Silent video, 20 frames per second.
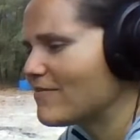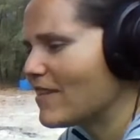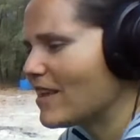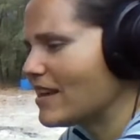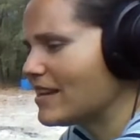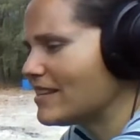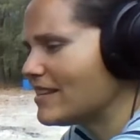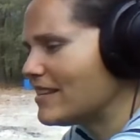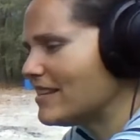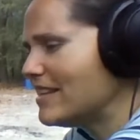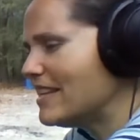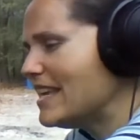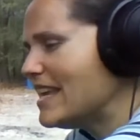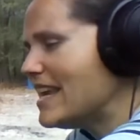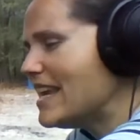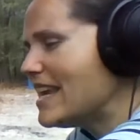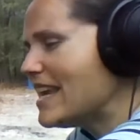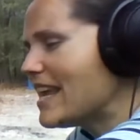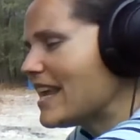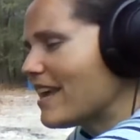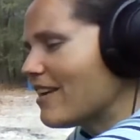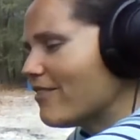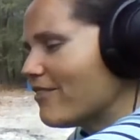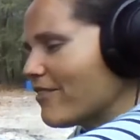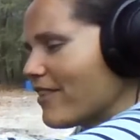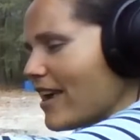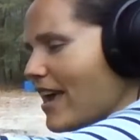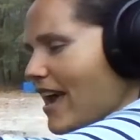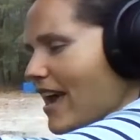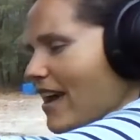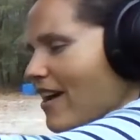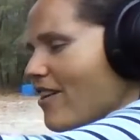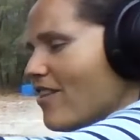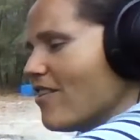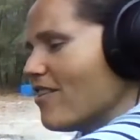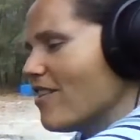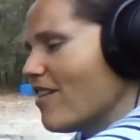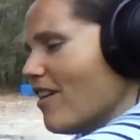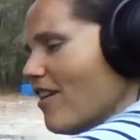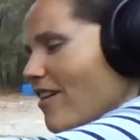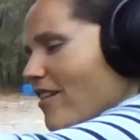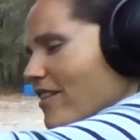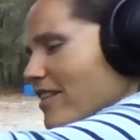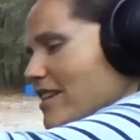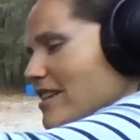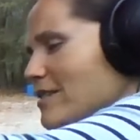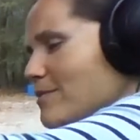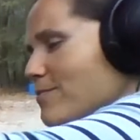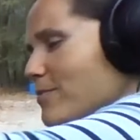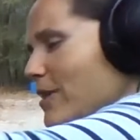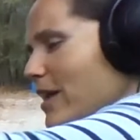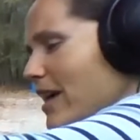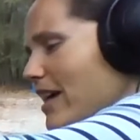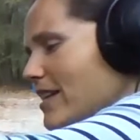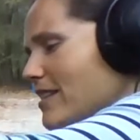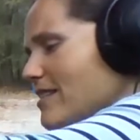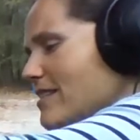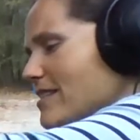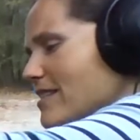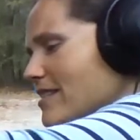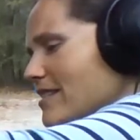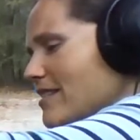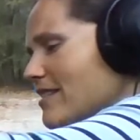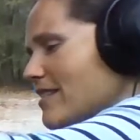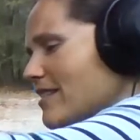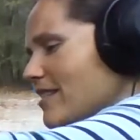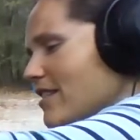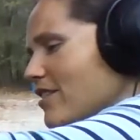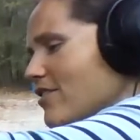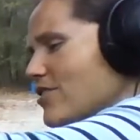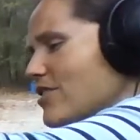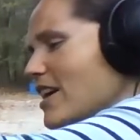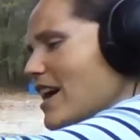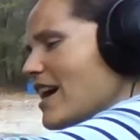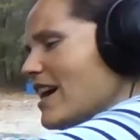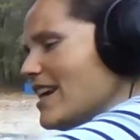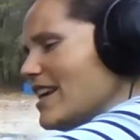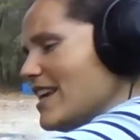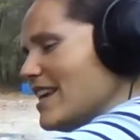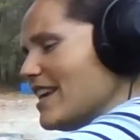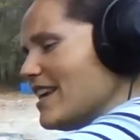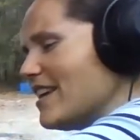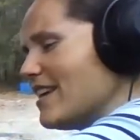as needing of care are these plants. They're tiny.